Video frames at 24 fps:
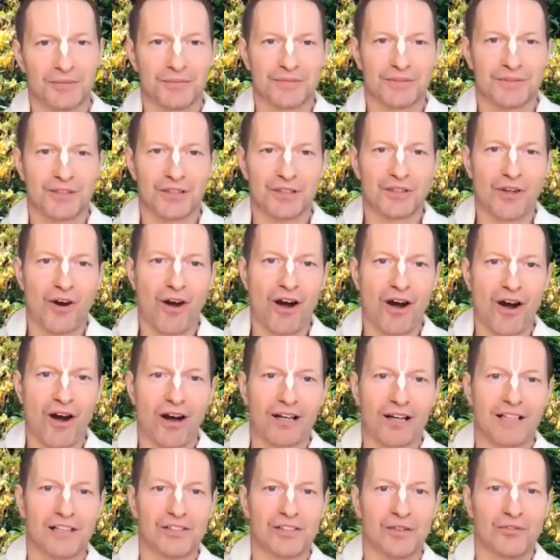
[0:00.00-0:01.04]
the
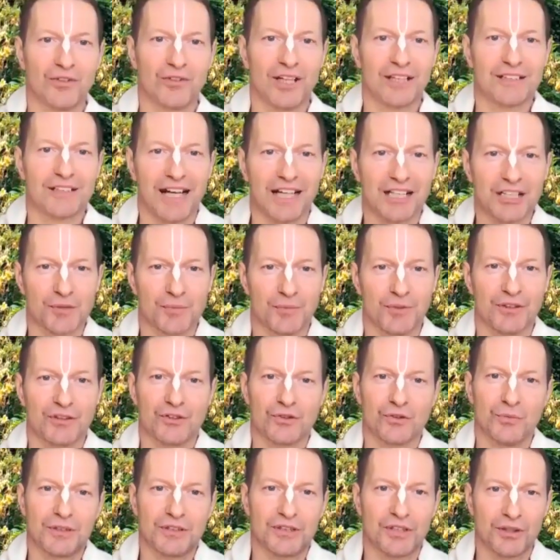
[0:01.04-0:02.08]
darkness of attachment to
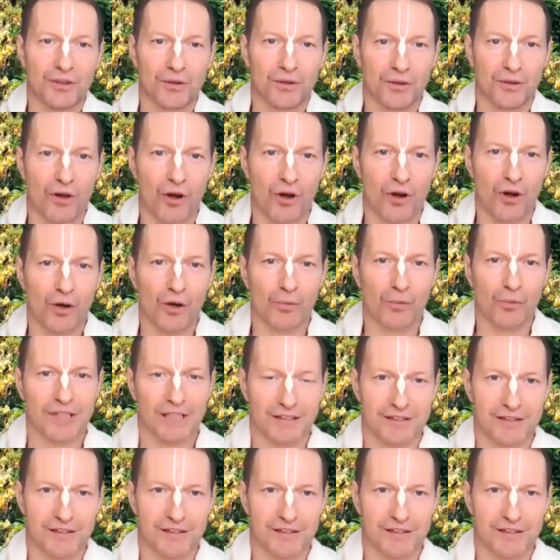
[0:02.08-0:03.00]
material objects.